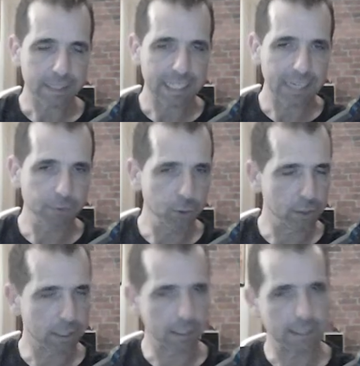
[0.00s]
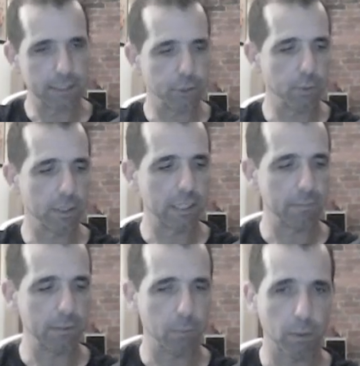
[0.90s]
if you decided you were going to
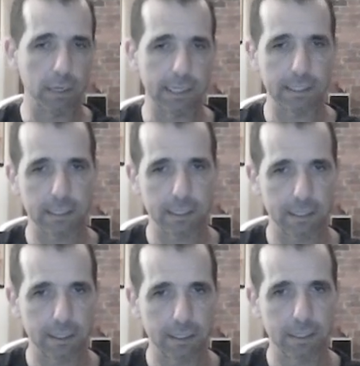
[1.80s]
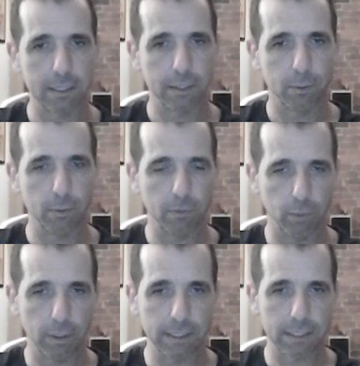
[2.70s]
be white with
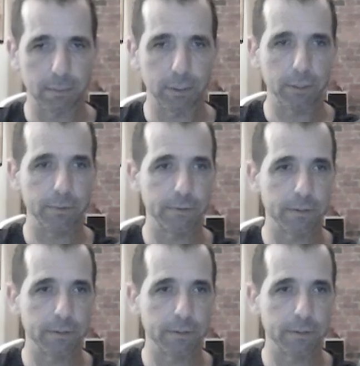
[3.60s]
white to move,